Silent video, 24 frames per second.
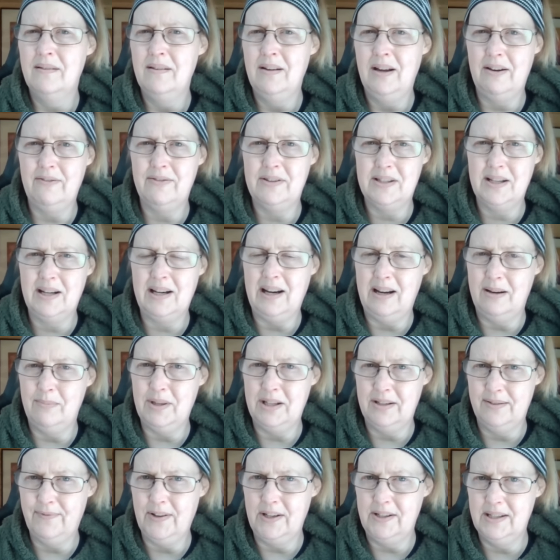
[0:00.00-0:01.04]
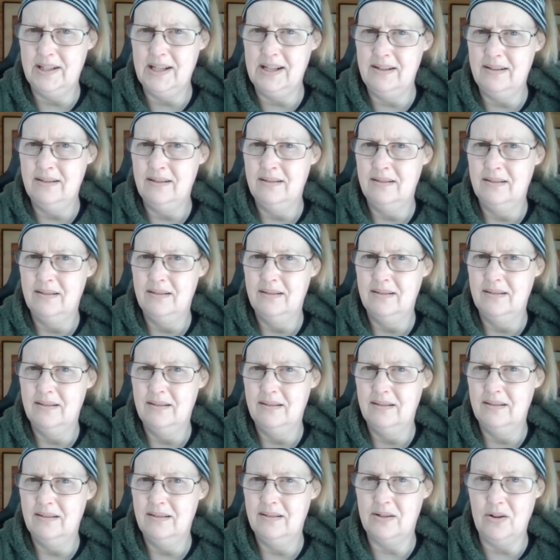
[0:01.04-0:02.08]
having to claim this funding.
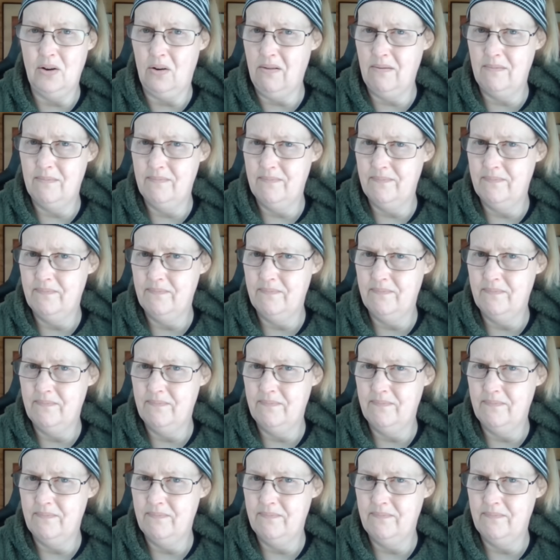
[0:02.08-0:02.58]
It's not.